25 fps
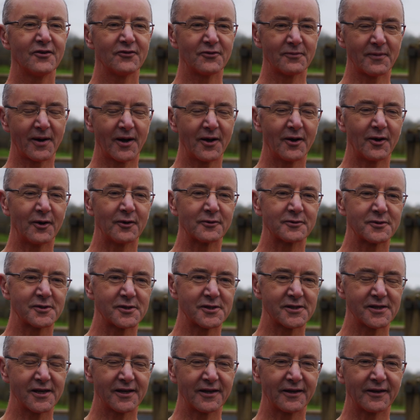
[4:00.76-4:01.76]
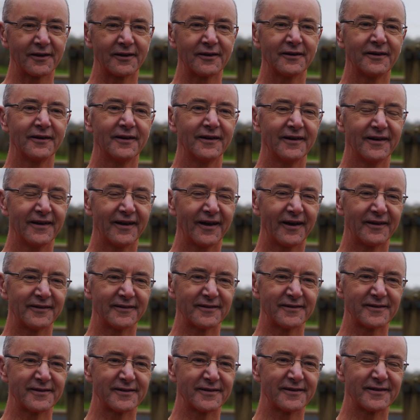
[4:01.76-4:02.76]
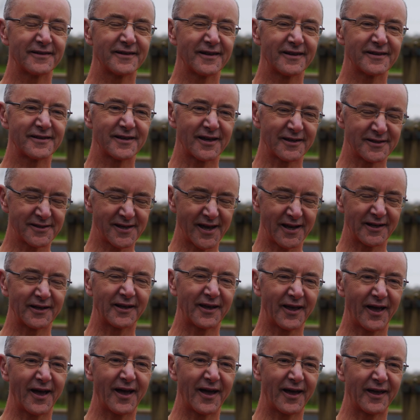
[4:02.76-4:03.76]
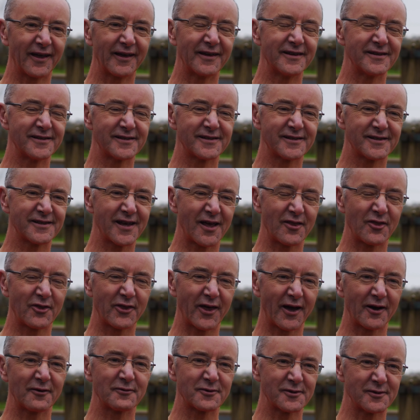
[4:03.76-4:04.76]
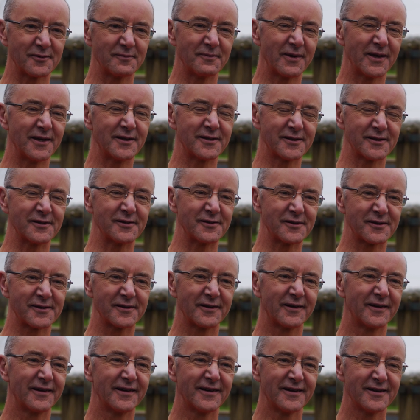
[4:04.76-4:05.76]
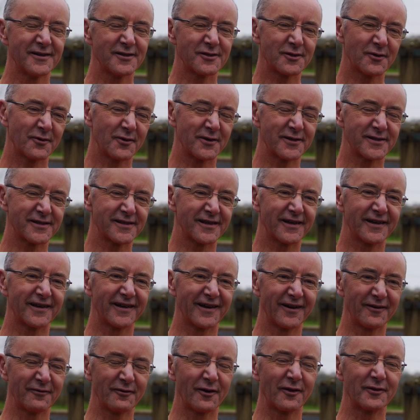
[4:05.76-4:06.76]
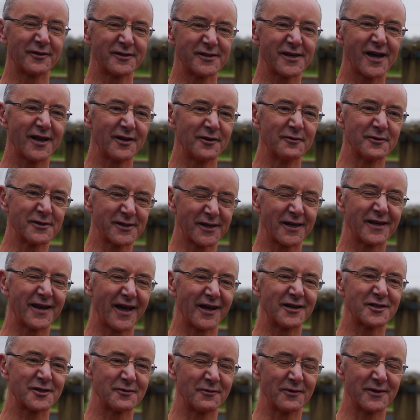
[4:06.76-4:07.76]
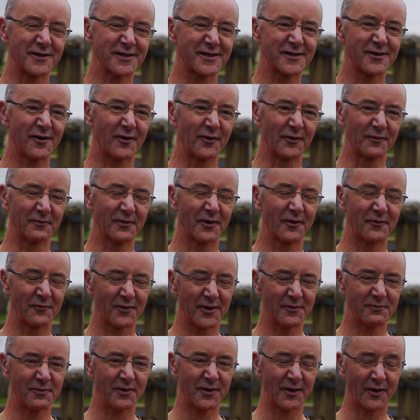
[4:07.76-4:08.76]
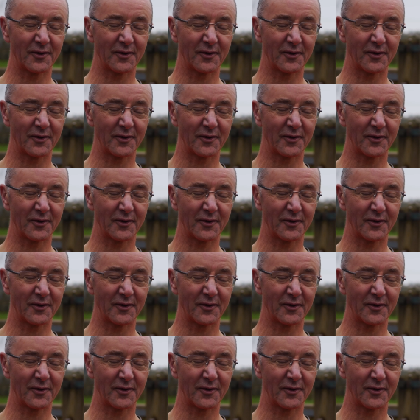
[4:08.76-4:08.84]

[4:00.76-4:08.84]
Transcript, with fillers: for my heart to sing and a 10k is 10,000 meters. So it's a, a, rather tenuous connection with the song, but we put